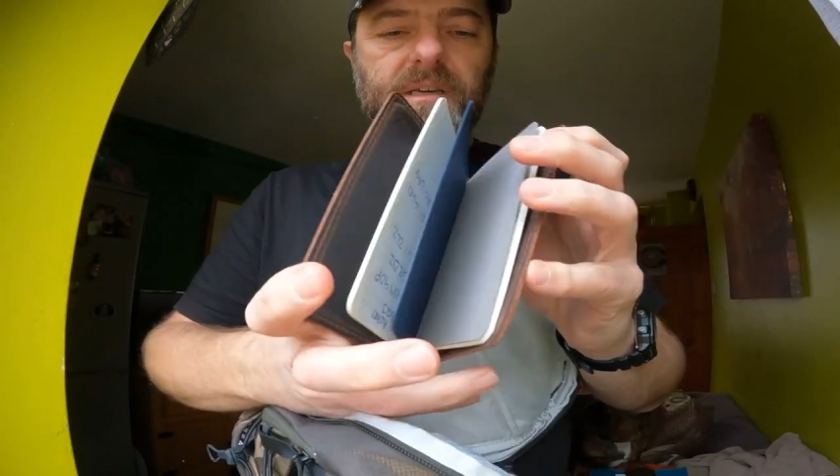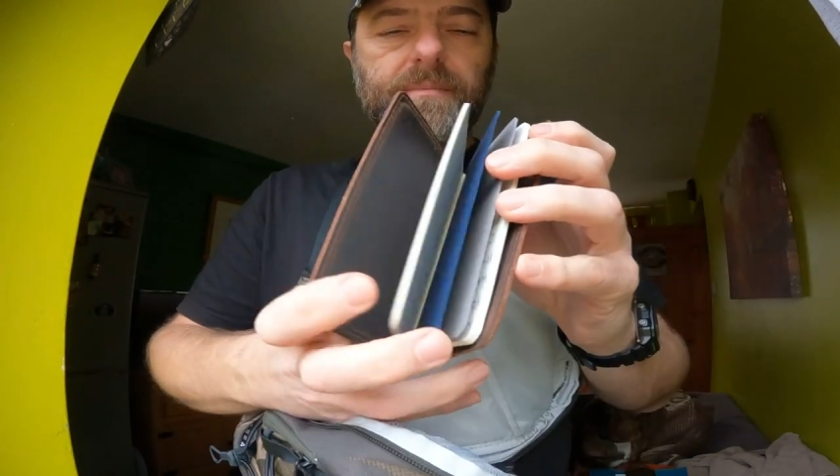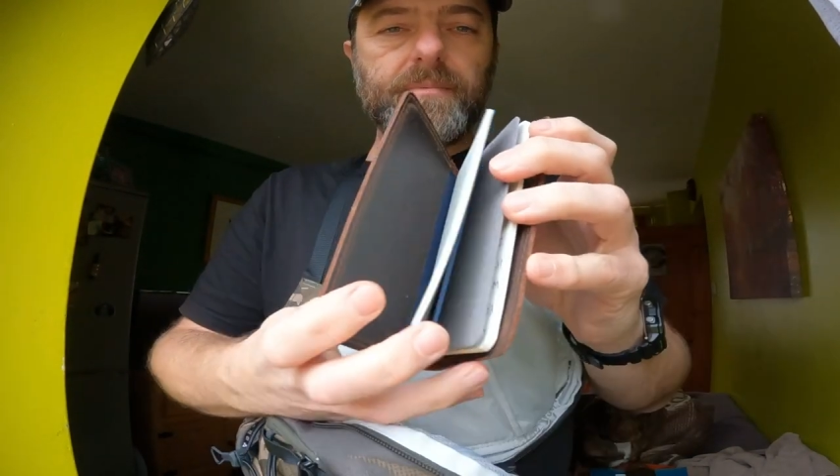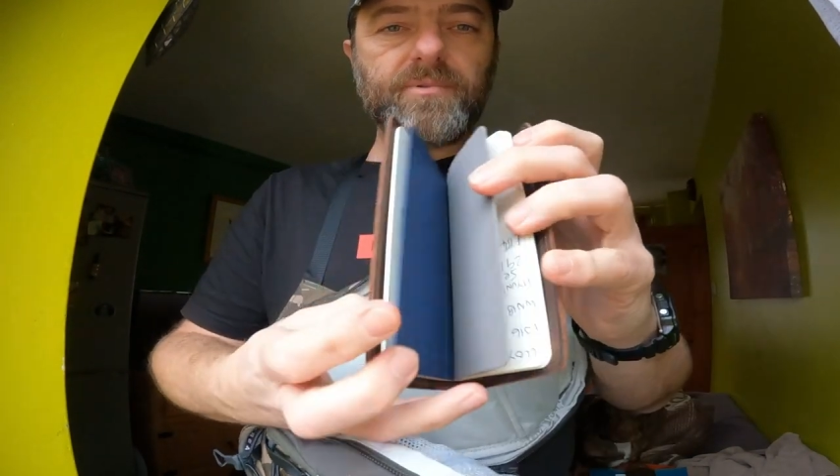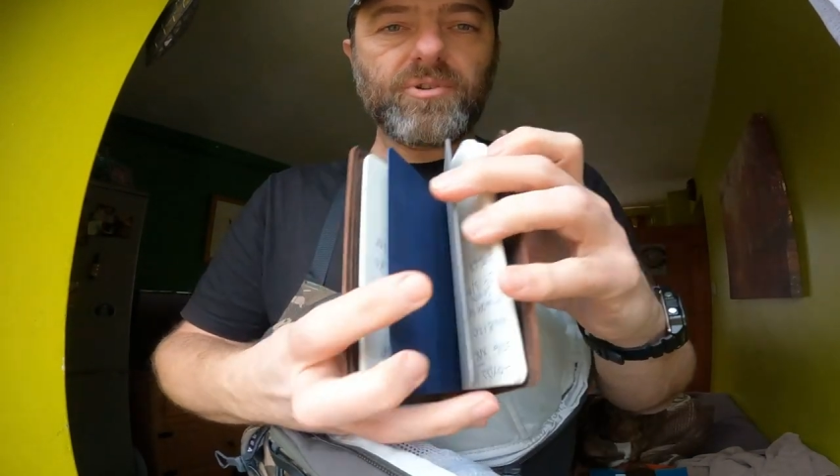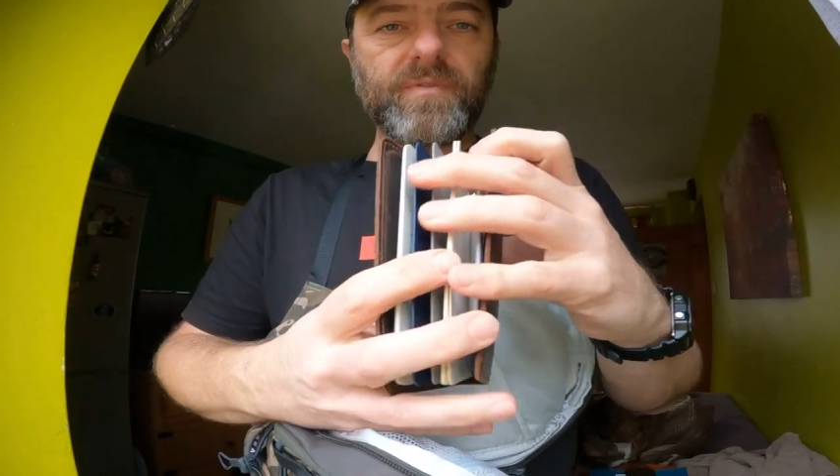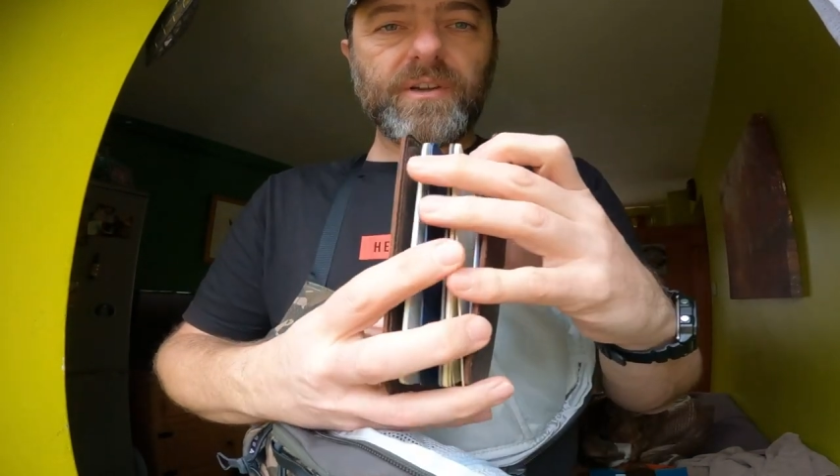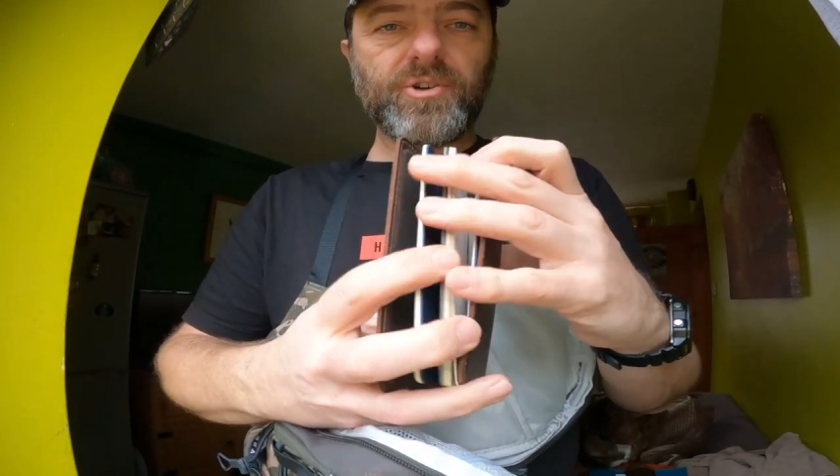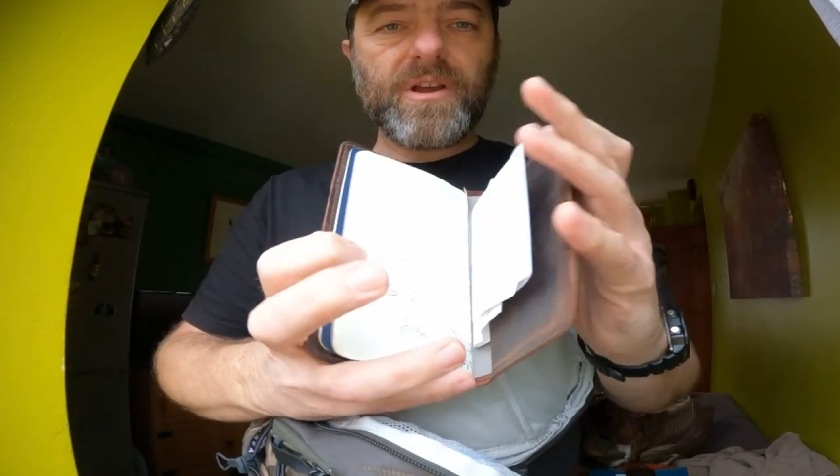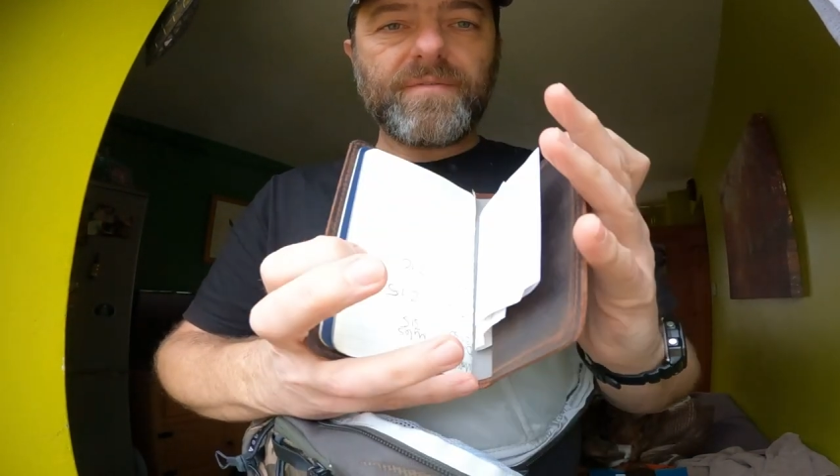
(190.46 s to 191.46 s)
keeping sort of
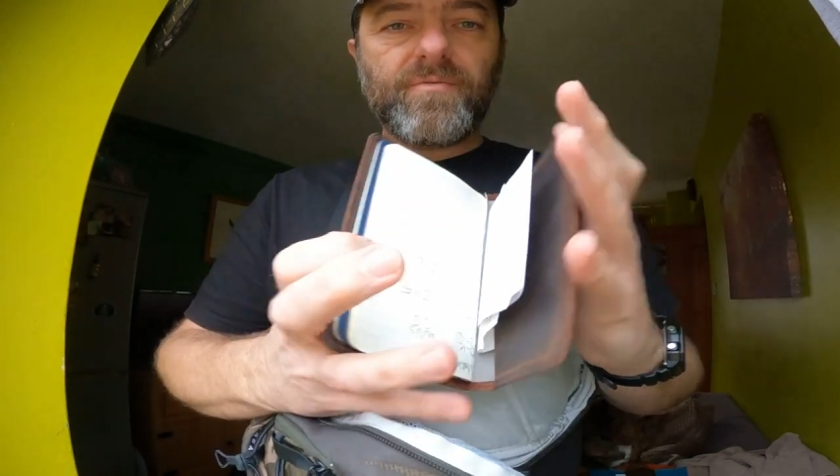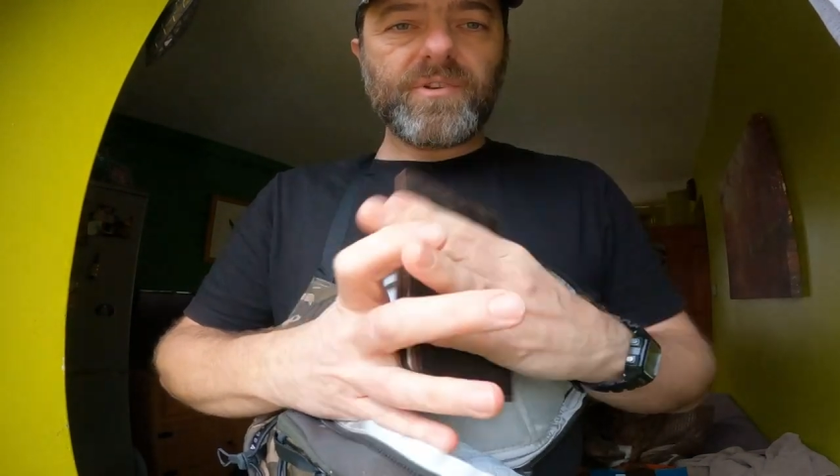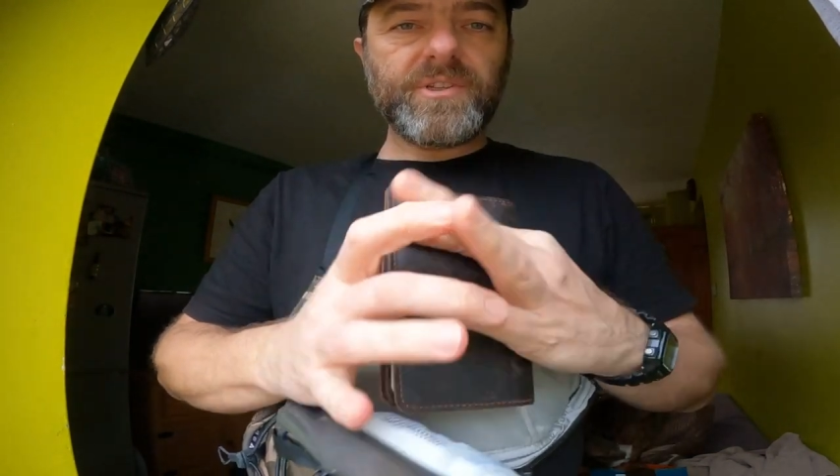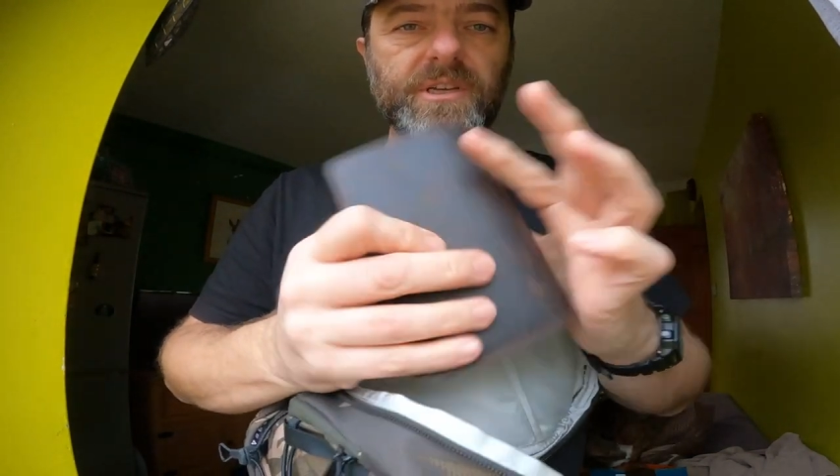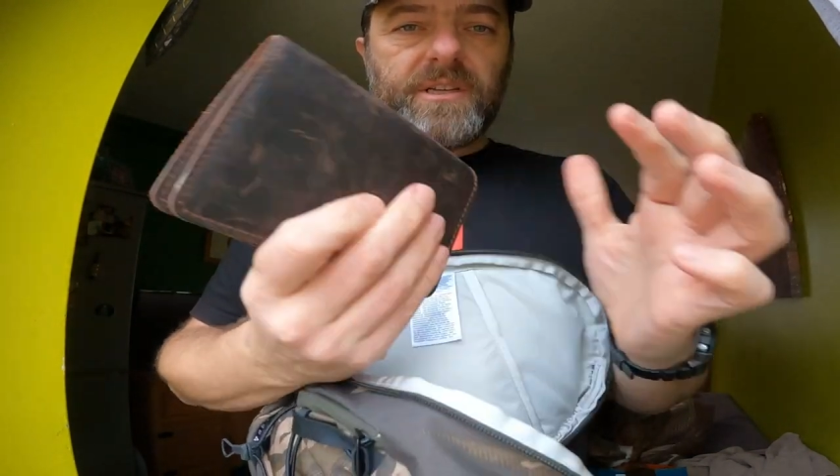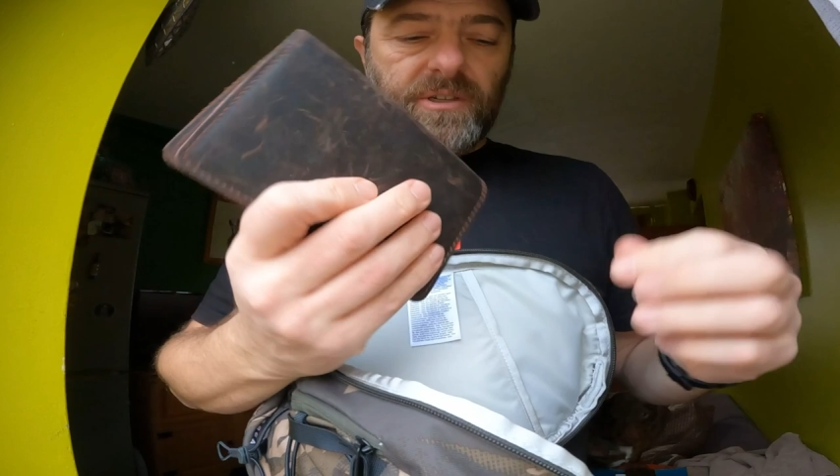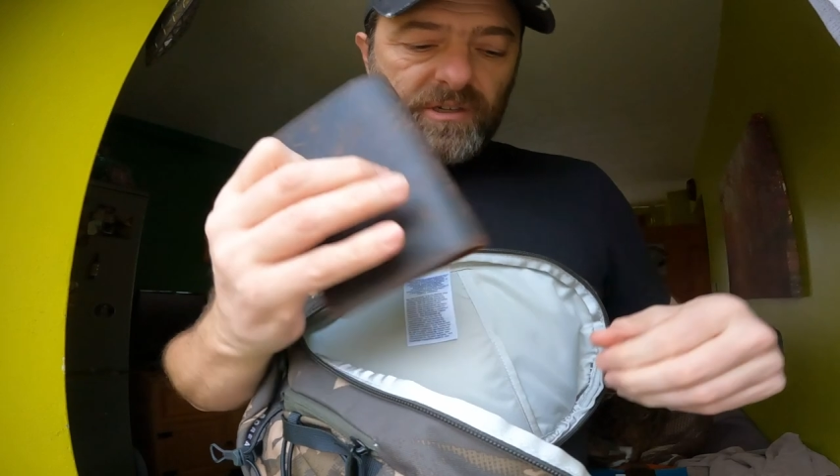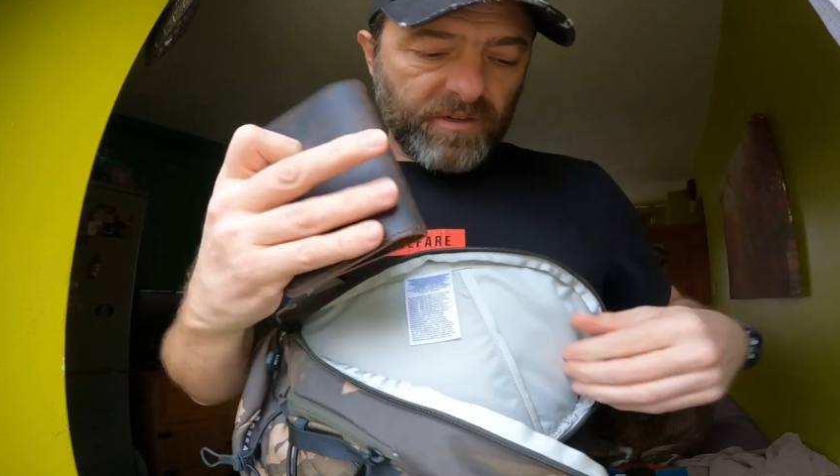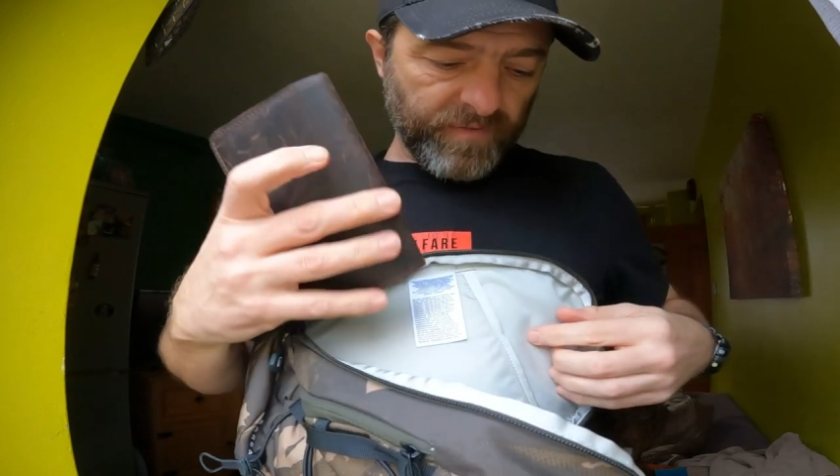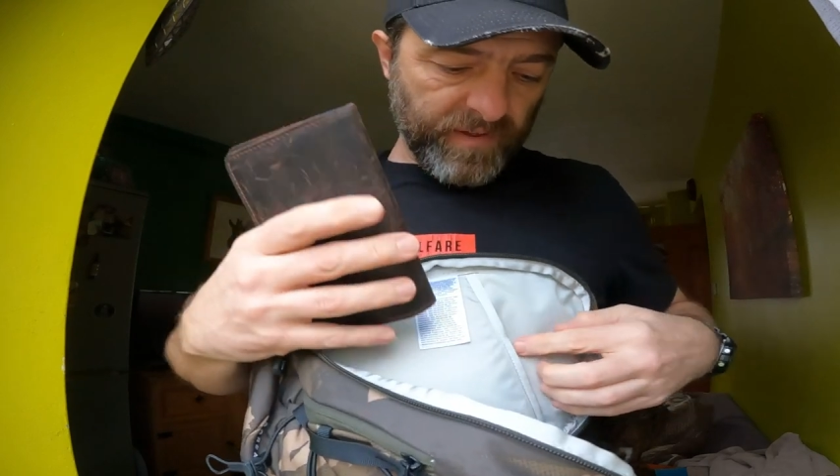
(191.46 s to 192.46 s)
like travel receipts and
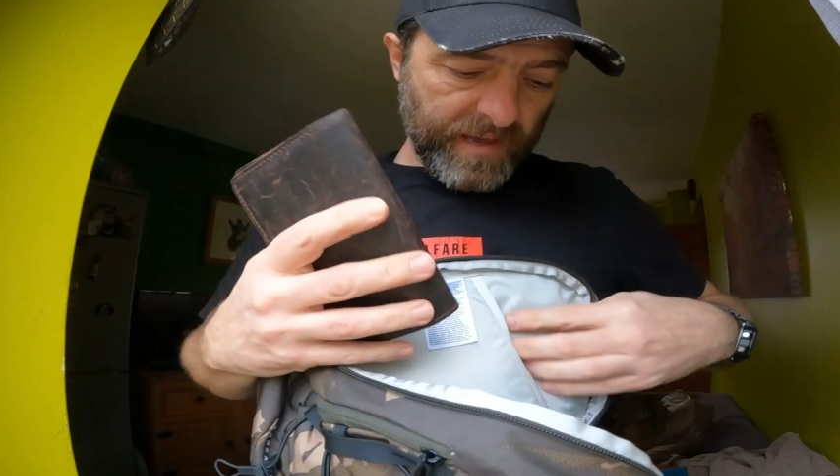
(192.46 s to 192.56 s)
stuff like